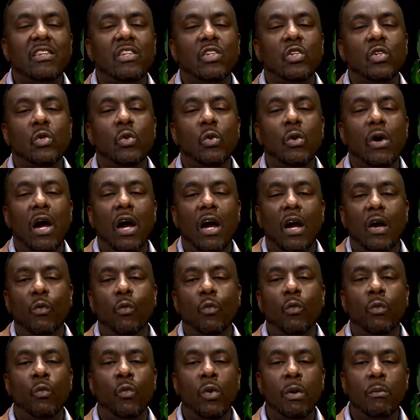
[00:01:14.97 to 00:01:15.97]
to
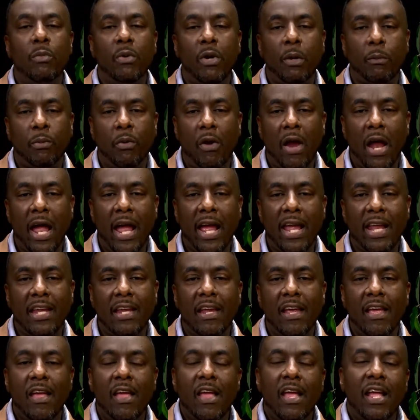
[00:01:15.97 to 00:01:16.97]
Winbrook Pride.
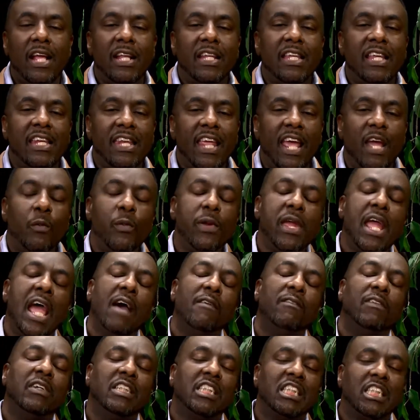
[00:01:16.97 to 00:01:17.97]
Today we
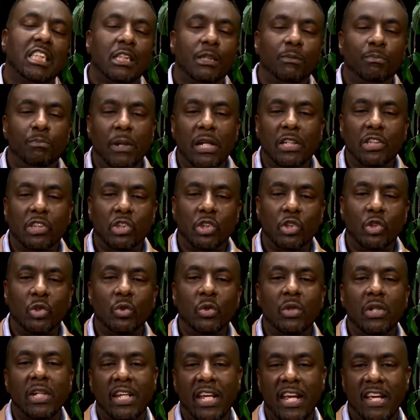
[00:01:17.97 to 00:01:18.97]
have a
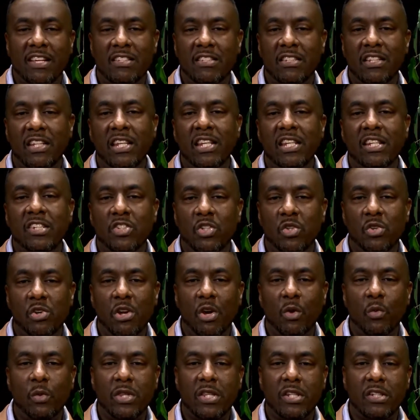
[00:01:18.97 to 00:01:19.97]
special guest in the studio
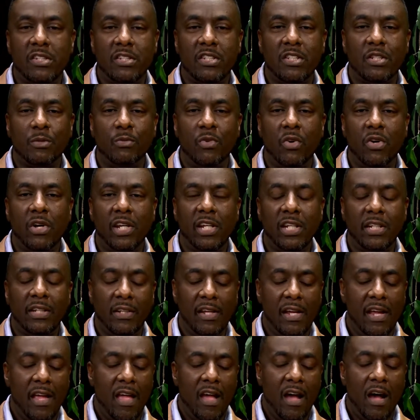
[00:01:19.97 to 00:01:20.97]
with us this morning,
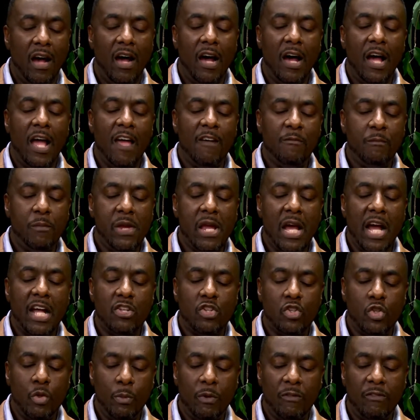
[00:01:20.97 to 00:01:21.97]
FBI
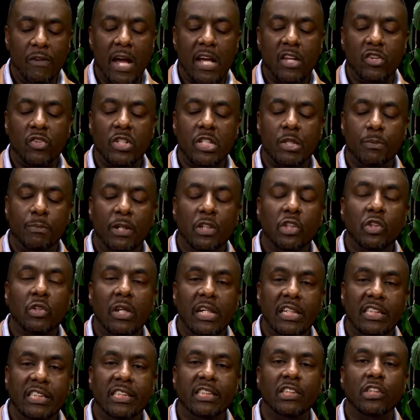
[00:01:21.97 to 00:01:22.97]
Supervisory Special
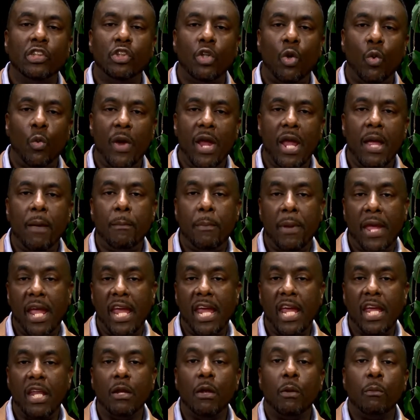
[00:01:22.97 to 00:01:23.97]
Agent Joanne
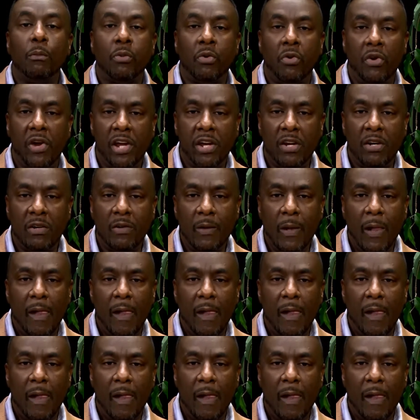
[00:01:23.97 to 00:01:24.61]
Payne Prayer.